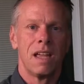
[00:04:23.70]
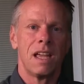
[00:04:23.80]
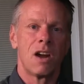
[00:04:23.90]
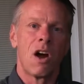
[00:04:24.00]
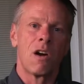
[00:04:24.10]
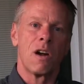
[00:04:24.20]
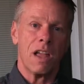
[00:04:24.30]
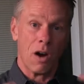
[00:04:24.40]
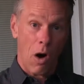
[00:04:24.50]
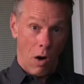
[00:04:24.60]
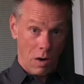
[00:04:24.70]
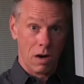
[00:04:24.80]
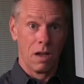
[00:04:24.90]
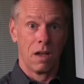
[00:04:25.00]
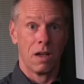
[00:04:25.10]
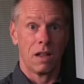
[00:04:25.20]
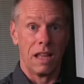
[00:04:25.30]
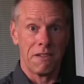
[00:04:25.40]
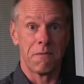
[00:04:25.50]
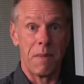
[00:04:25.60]
In our
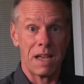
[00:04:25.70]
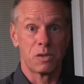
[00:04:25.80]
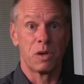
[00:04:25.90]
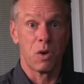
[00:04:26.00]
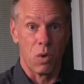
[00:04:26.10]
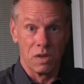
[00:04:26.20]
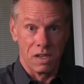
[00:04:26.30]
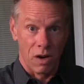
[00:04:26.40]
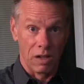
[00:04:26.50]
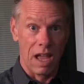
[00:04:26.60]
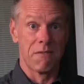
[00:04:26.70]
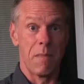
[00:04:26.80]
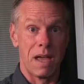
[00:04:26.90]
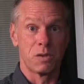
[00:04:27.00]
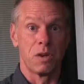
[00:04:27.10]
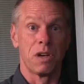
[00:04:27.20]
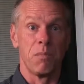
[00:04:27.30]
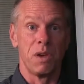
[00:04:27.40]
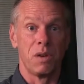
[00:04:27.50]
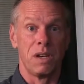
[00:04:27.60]
life mastery course, in our life mastery
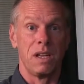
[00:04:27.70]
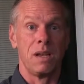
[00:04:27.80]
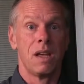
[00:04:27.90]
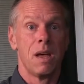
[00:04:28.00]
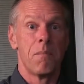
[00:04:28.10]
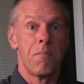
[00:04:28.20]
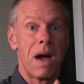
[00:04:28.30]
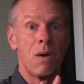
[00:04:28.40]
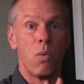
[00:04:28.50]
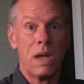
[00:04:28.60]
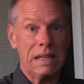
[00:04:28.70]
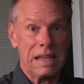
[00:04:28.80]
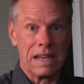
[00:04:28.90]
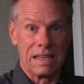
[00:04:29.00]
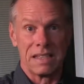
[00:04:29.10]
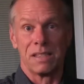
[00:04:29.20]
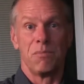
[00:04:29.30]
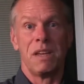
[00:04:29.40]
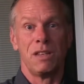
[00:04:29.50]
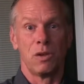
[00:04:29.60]
community, my winning
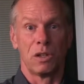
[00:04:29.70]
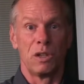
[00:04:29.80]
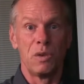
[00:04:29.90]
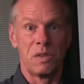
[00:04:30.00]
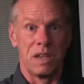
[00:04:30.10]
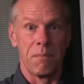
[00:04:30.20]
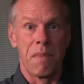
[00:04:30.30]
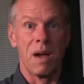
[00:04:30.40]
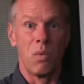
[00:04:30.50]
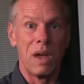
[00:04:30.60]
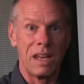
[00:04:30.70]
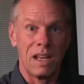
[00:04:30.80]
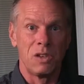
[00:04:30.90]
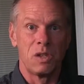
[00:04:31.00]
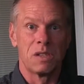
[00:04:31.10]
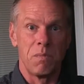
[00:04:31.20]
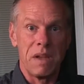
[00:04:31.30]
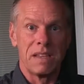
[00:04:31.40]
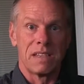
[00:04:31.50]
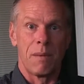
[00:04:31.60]
doesn't mean you're losing. My winning just
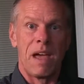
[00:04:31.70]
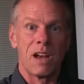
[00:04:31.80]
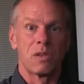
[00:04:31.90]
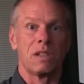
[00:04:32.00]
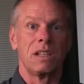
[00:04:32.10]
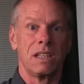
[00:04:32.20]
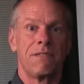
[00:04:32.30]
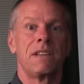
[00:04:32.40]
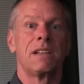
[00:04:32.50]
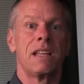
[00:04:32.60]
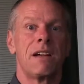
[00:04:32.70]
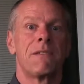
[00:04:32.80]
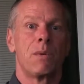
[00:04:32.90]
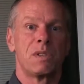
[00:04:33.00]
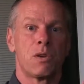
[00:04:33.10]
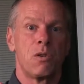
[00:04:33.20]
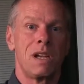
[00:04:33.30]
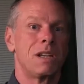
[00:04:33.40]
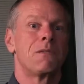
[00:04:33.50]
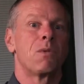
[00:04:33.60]
means I'm actually living the life I was
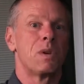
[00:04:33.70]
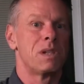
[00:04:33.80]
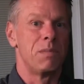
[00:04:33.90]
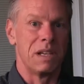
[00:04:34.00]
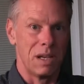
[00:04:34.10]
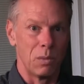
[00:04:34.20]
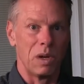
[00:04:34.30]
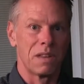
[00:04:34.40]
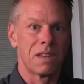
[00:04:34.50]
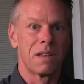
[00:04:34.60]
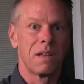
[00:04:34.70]
created for to begin with.